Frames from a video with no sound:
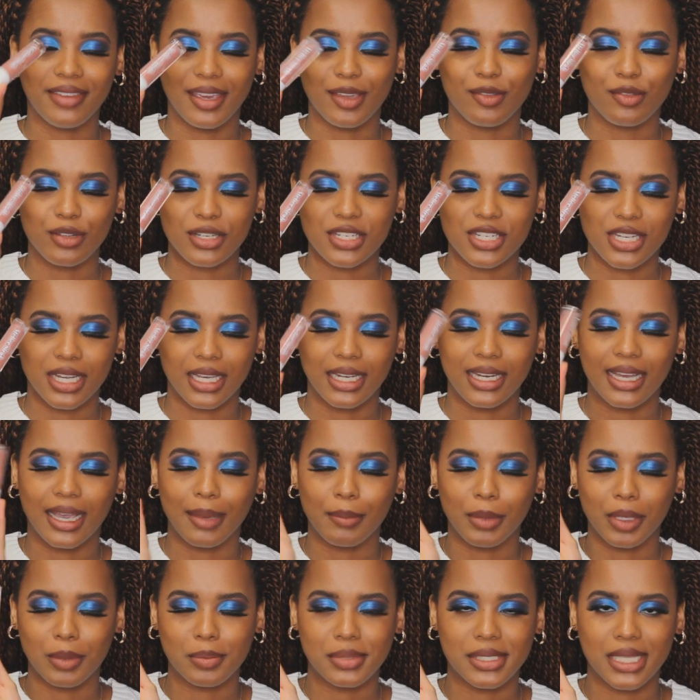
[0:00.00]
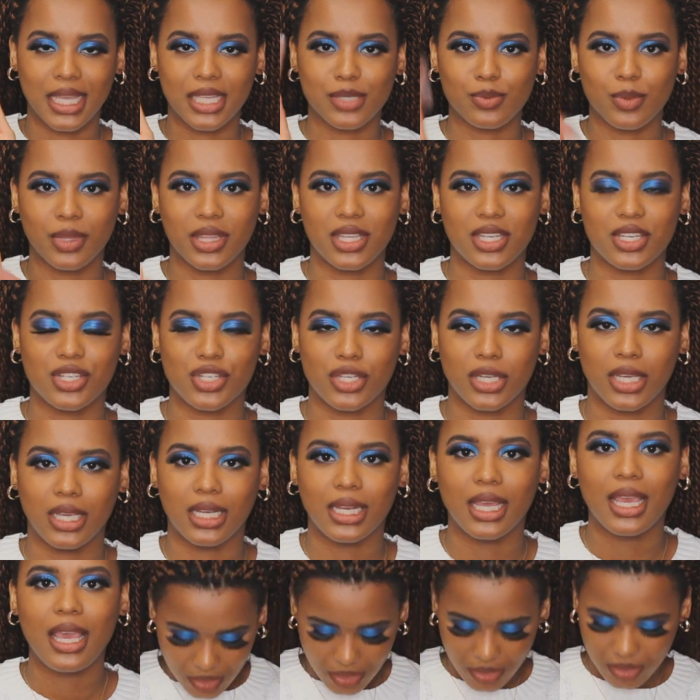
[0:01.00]
favorite shade. I'm obsessed with this
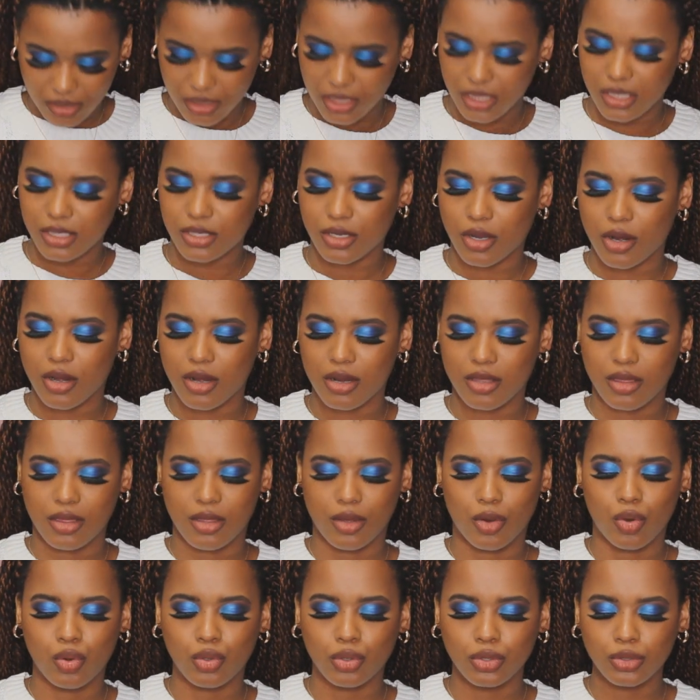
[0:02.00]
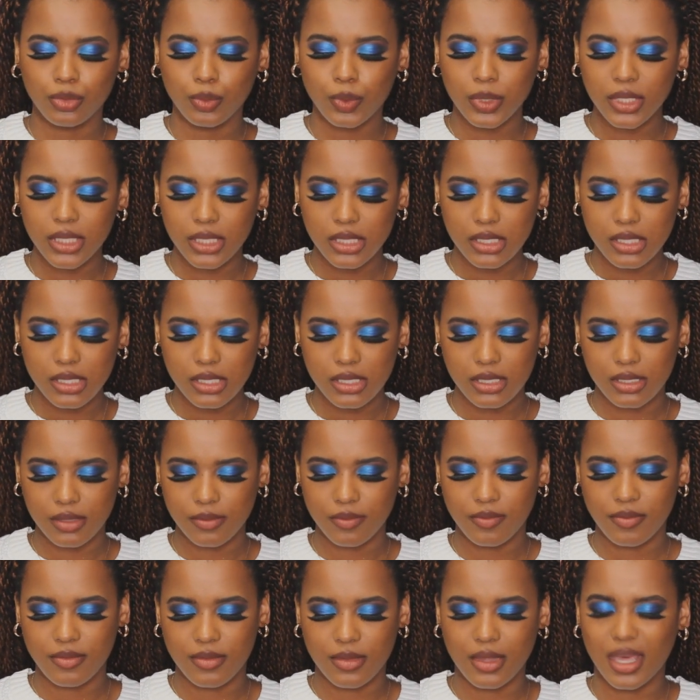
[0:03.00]
shade. These are the old ones.
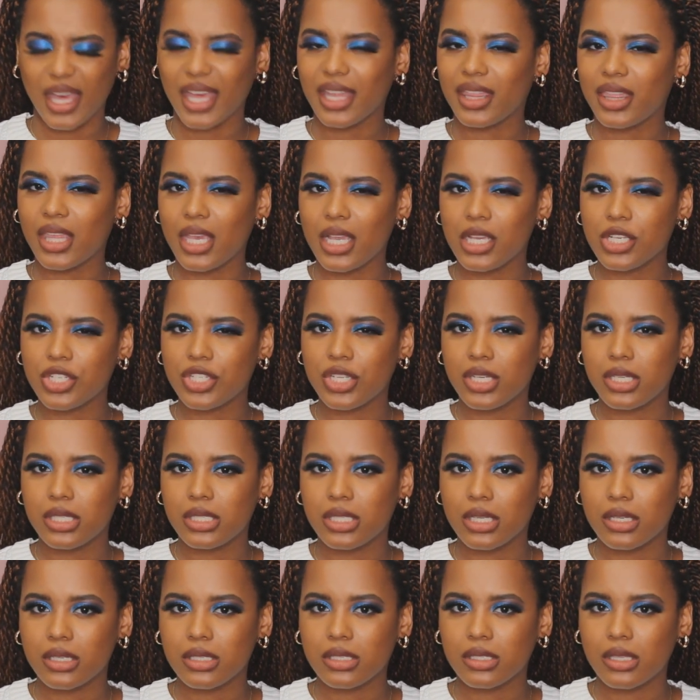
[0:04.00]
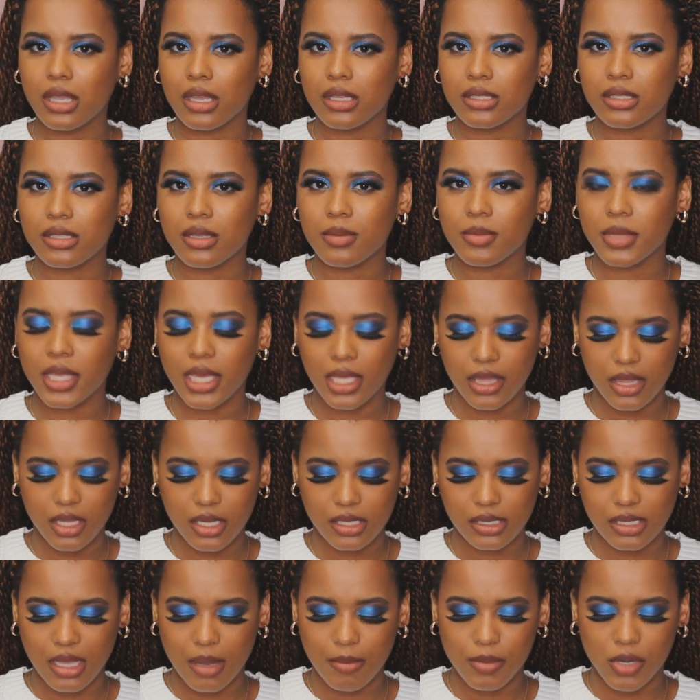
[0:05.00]
I think she still sells them like
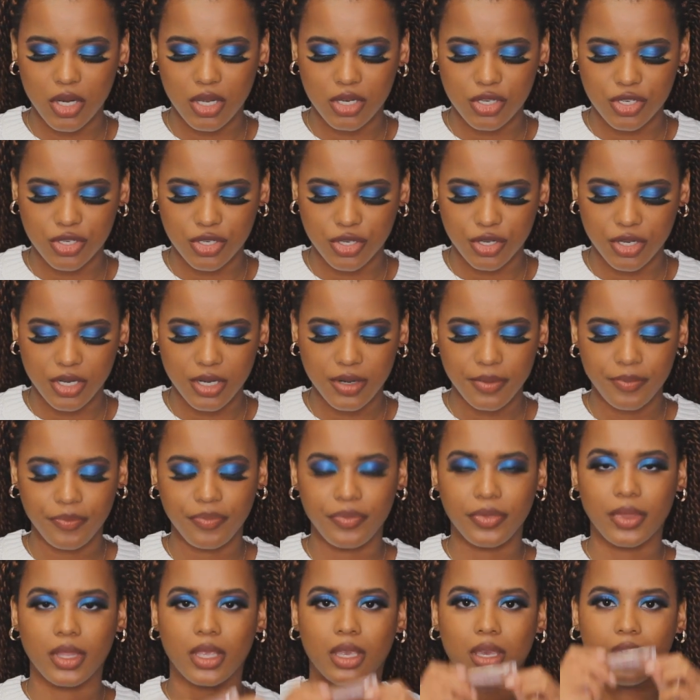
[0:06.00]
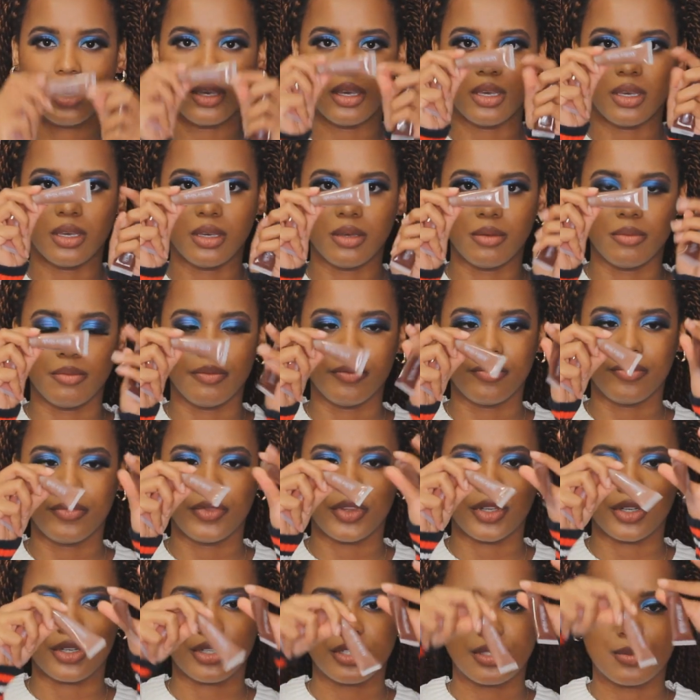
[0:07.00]
this. I'm not sure.
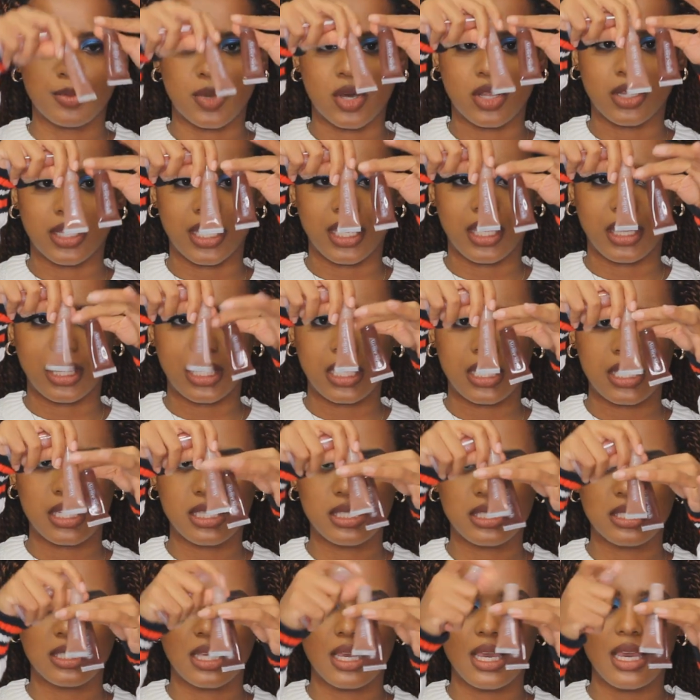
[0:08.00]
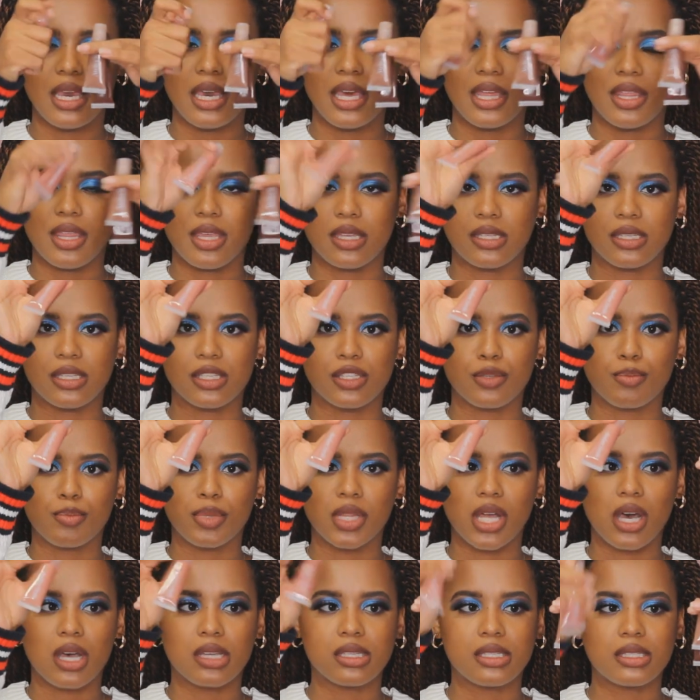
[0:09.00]
They're small like this. This is
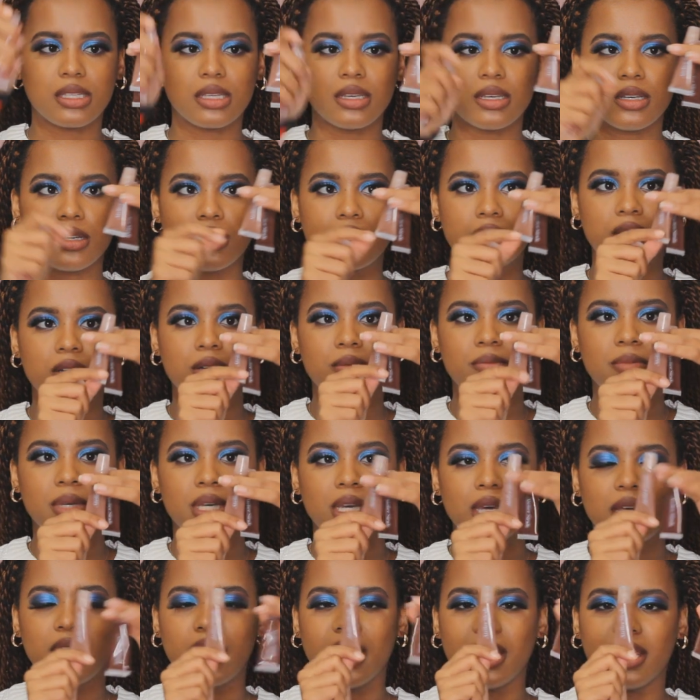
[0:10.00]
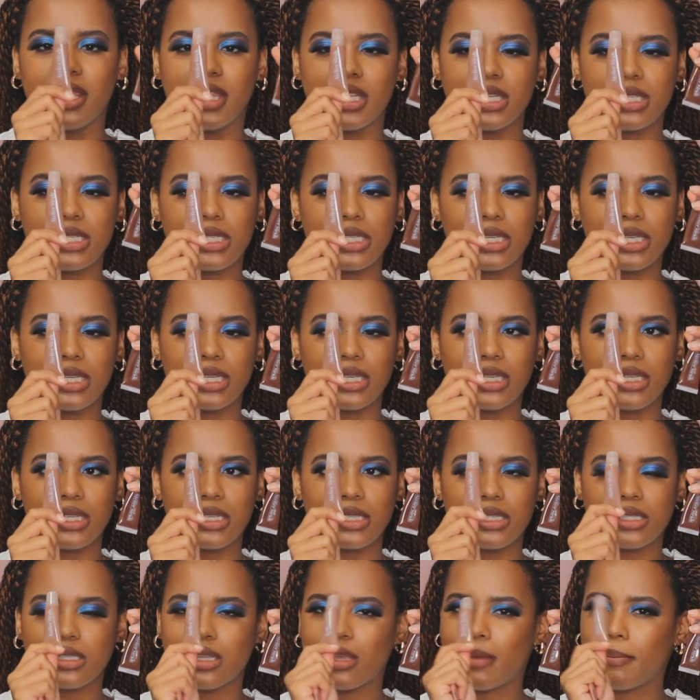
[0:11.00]
Blossom. This
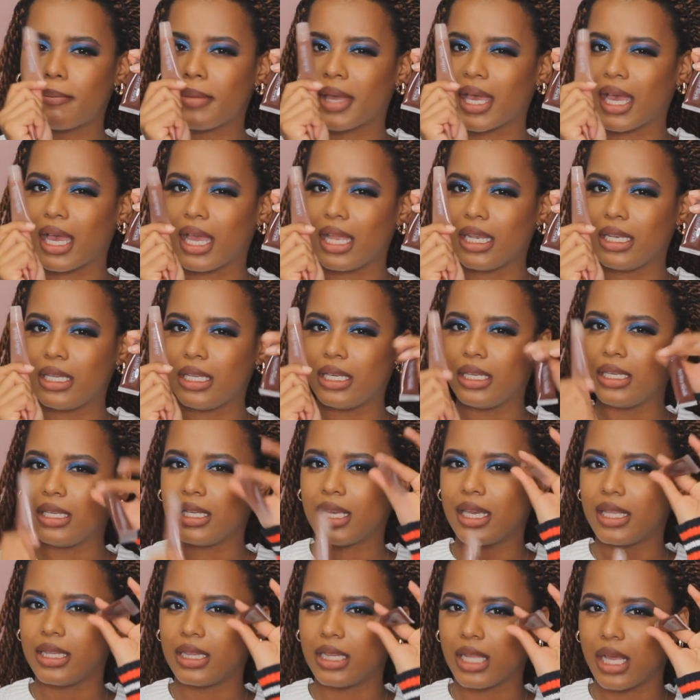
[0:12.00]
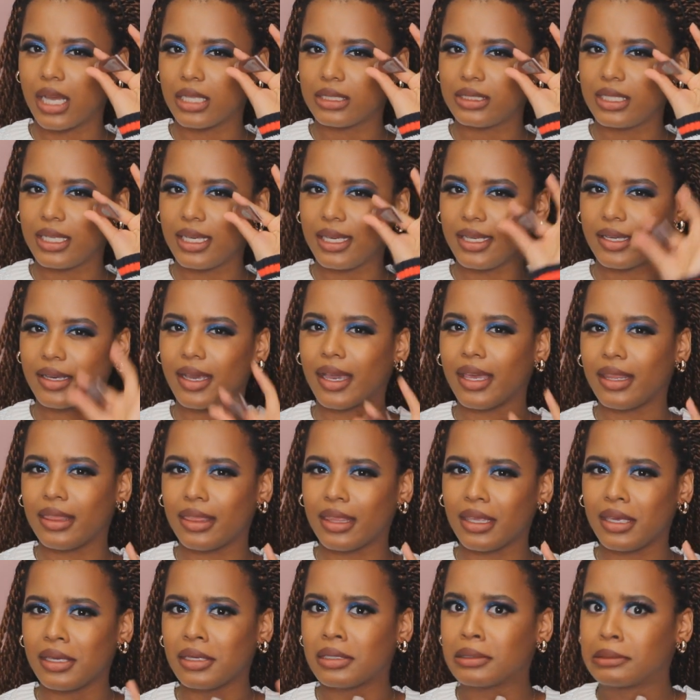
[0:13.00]
is Praline and Latte, I
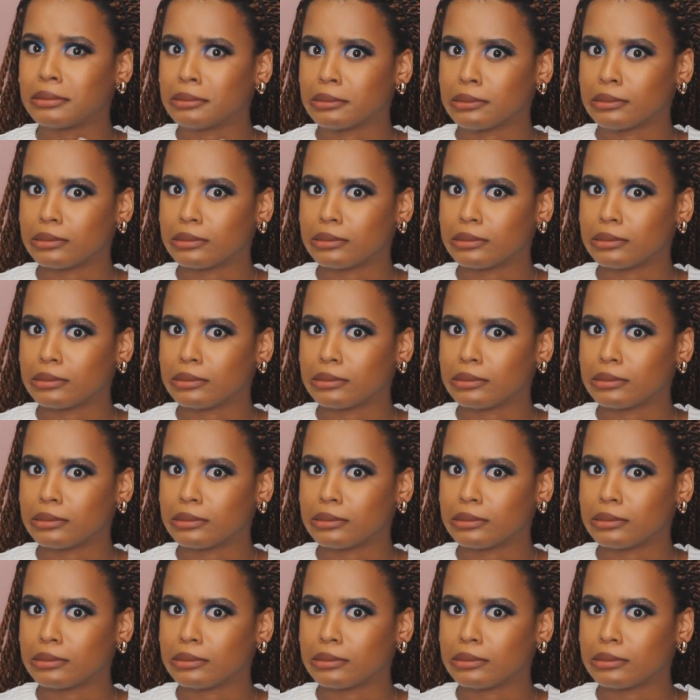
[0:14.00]
think.